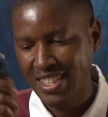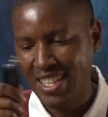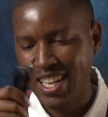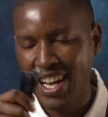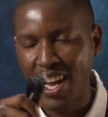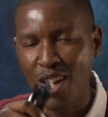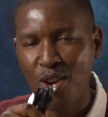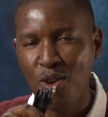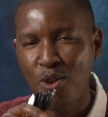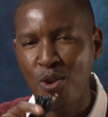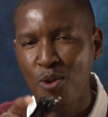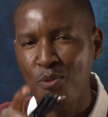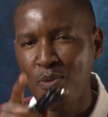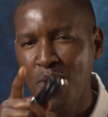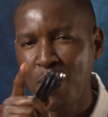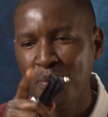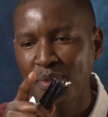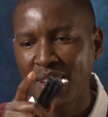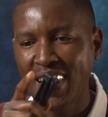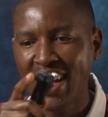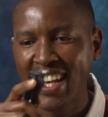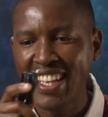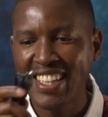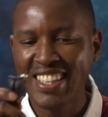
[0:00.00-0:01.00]
I hope I'm
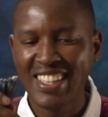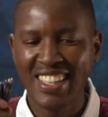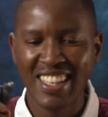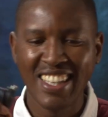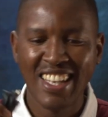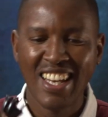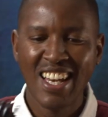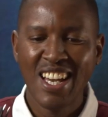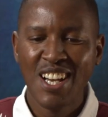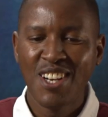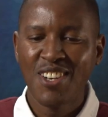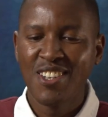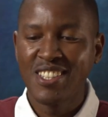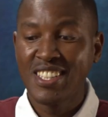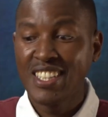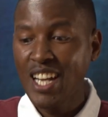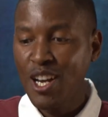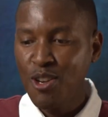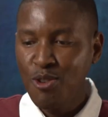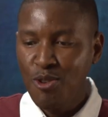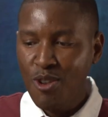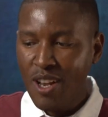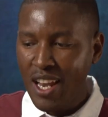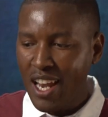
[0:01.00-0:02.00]
right, because now
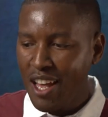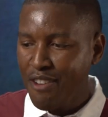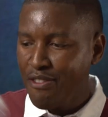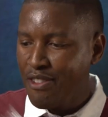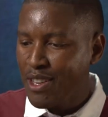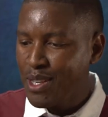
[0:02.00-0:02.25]
you laugh